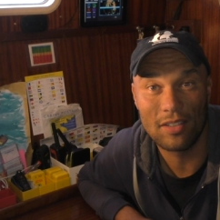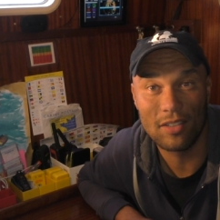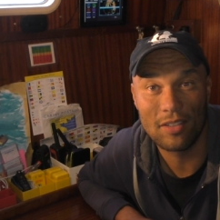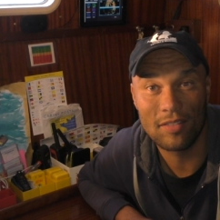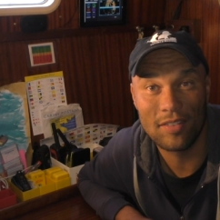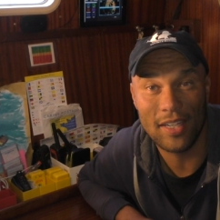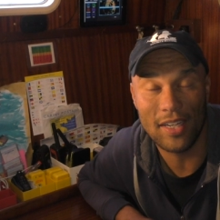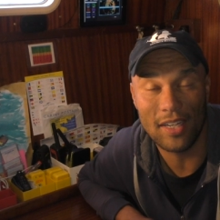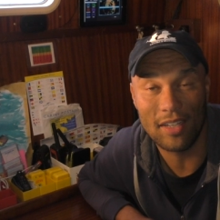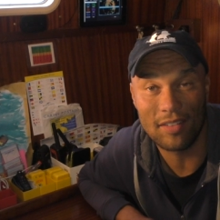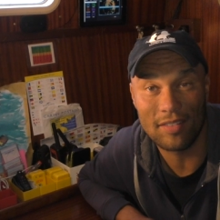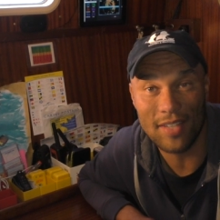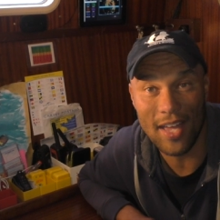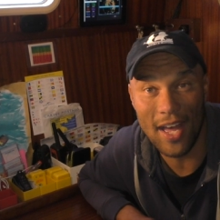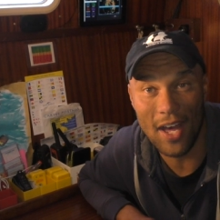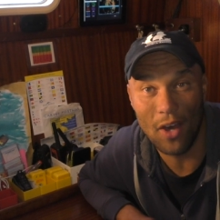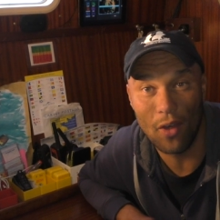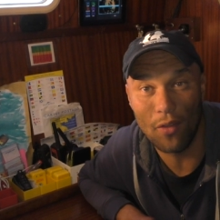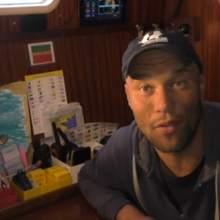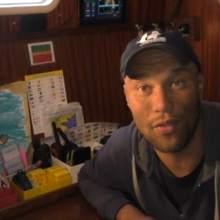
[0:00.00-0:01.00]
setting
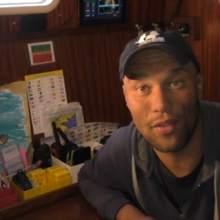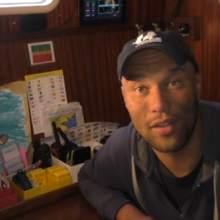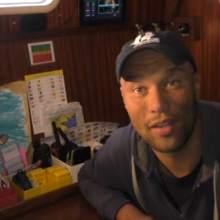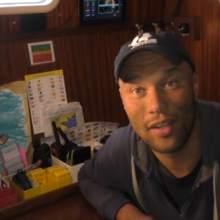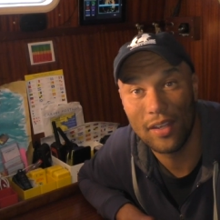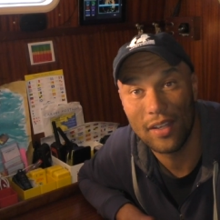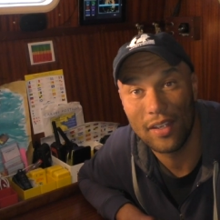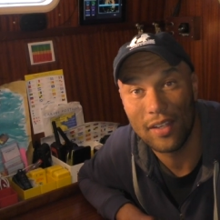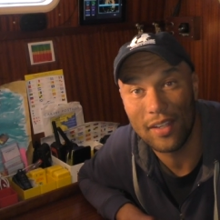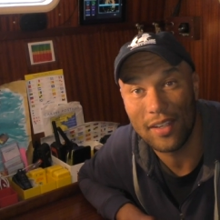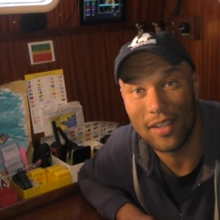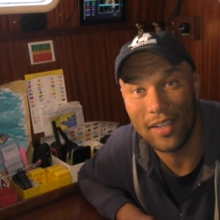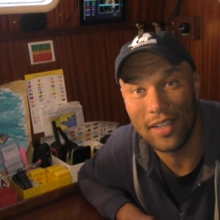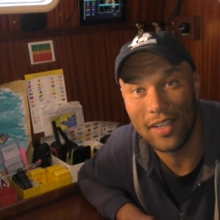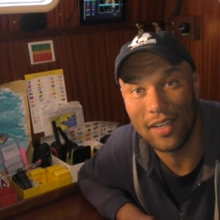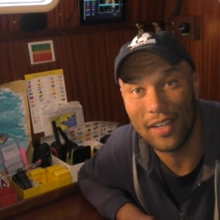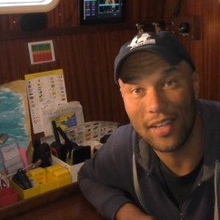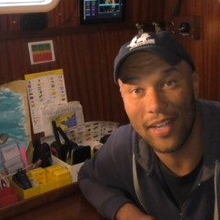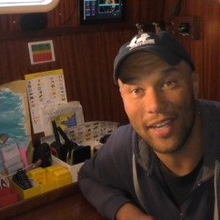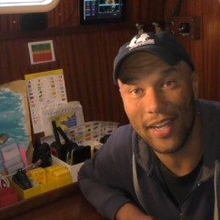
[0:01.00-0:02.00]
south
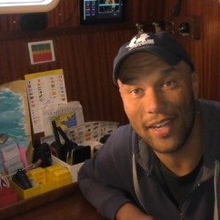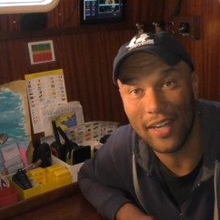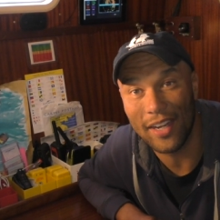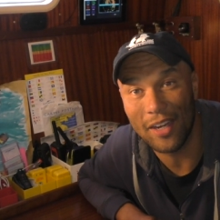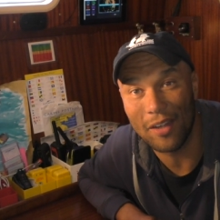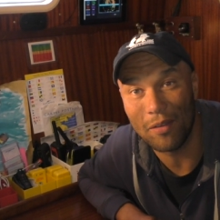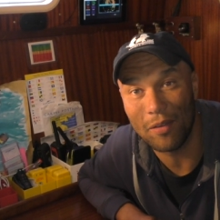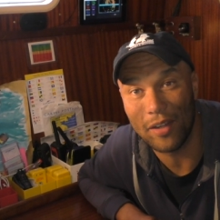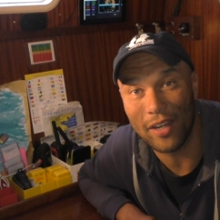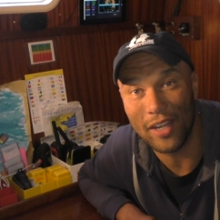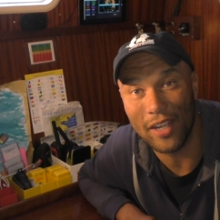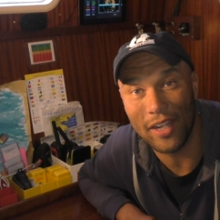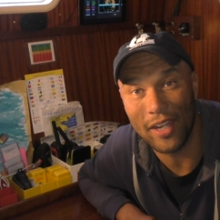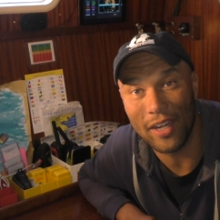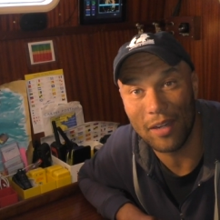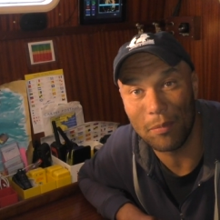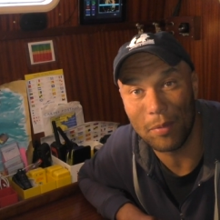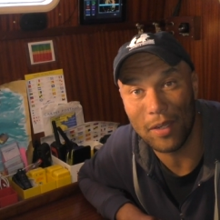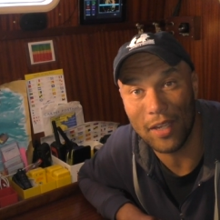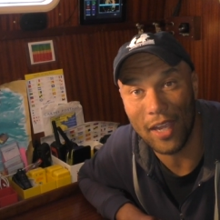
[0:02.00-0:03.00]
in that area,
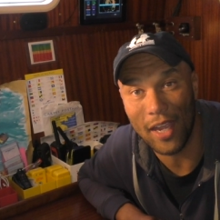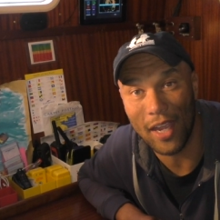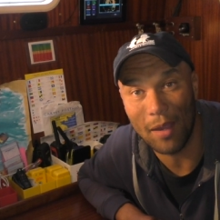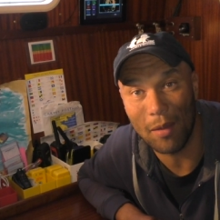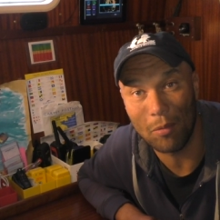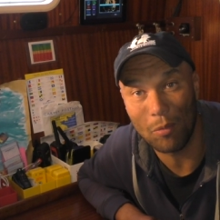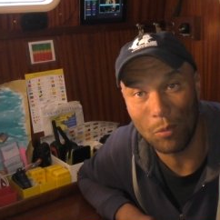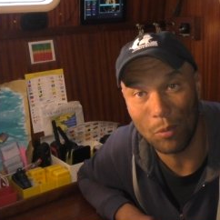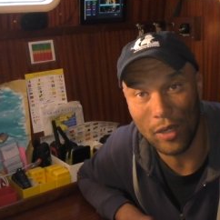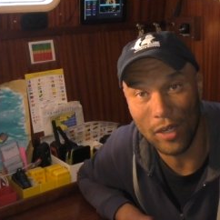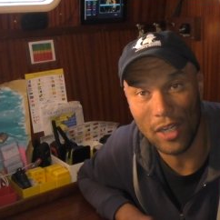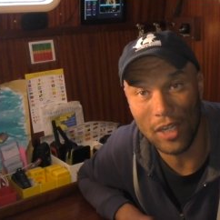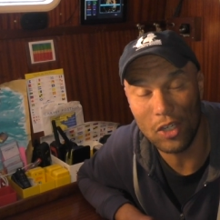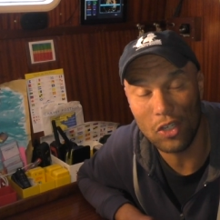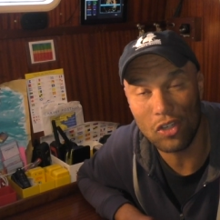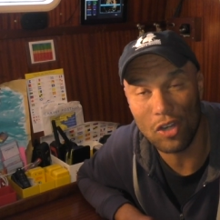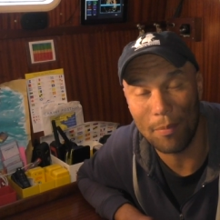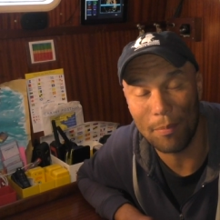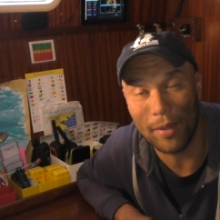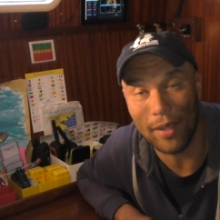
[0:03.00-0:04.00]
and it became really
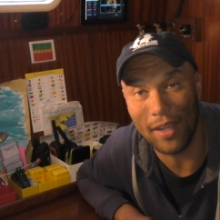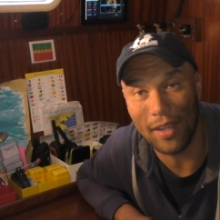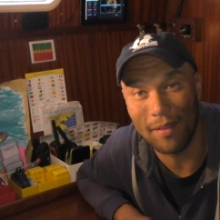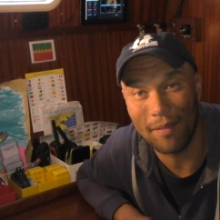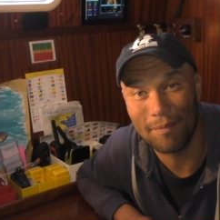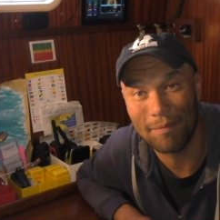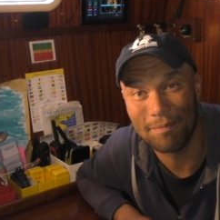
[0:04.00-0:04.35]
choppy.